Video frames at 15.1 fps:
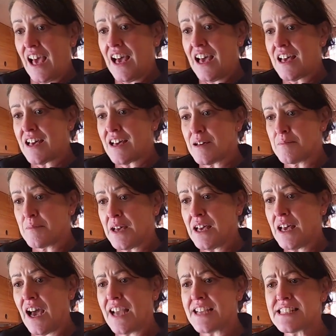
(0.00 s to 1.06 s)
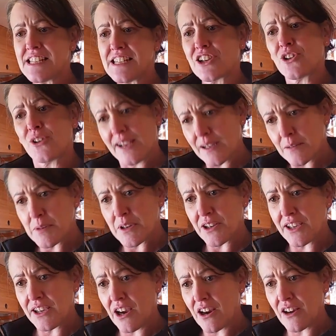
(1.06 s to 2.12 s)
I did a
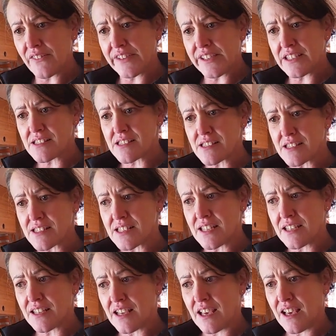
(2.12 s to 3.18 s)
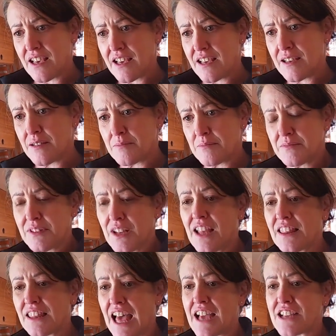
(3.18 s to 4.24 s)
cranberry harvest,
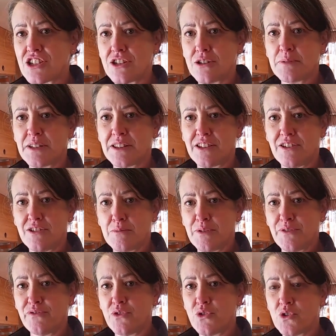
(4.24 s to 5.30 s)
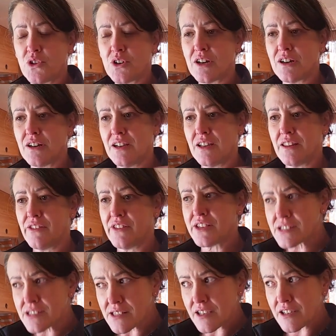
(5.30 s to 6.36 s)
not last year, but the year before.
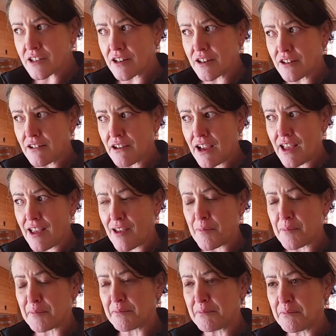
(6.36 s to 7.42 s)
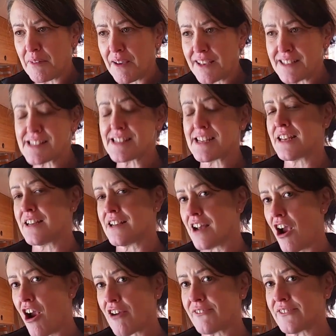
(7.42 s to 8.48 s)
This year, I stayed at
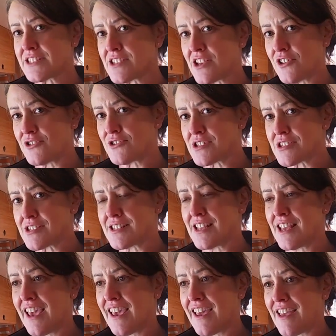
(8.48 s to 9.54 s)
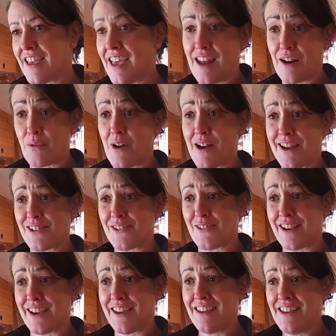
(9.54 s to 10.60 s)
a harvest host at a
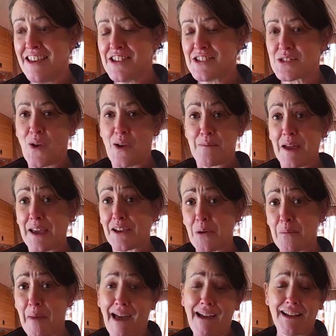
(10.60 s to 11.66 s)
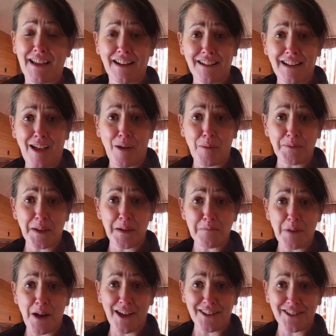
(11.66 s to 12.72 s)
winery. So I might go back and help them
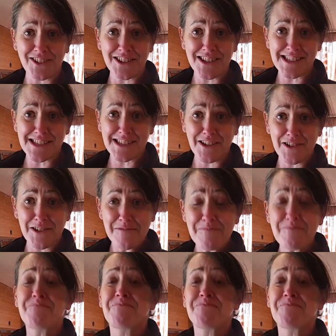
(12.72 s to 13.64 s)
bottle this year.